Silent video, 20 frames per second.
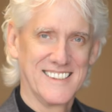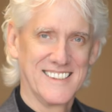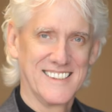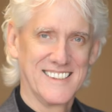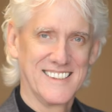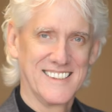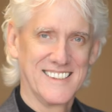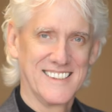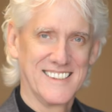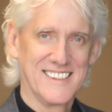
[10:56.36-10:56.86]

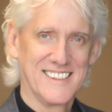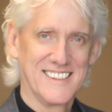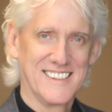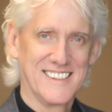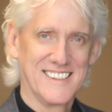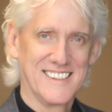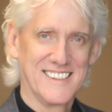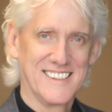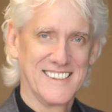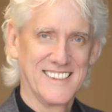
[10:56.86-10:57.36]

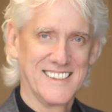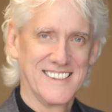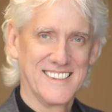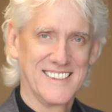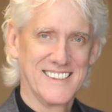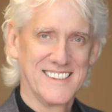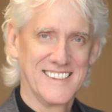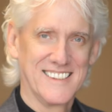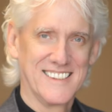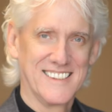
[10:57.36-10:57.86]

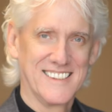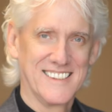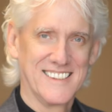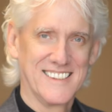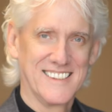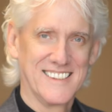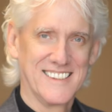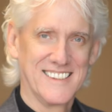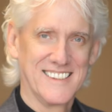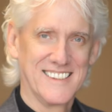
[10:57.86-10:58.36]

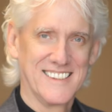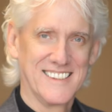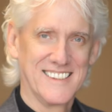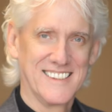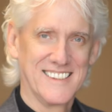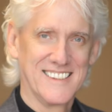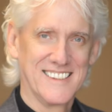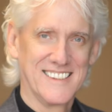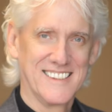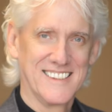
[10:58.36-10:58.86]

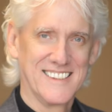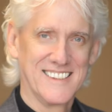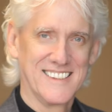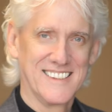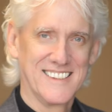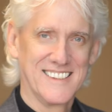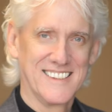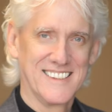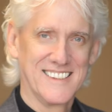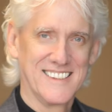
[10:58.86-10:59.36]

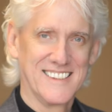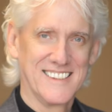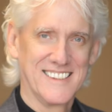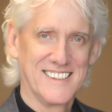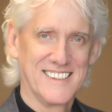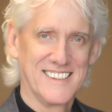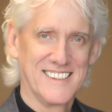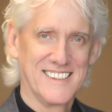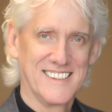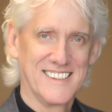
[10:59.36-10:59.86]

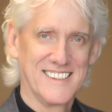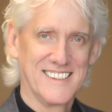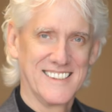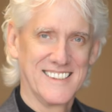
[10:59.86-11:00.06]
[no speech]